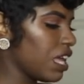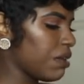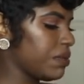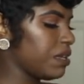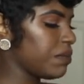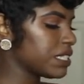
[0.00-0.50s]

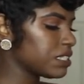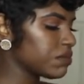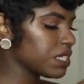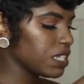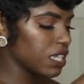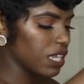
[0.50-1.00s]
i'm mean, about to
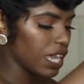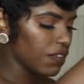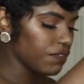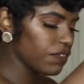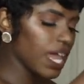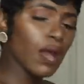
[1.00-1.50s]
be looking like
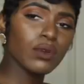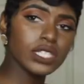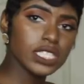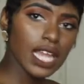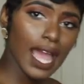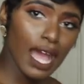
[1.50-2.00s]
a flower
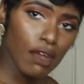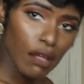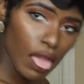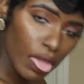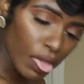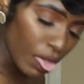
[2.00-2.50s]

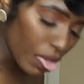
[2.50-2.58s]
child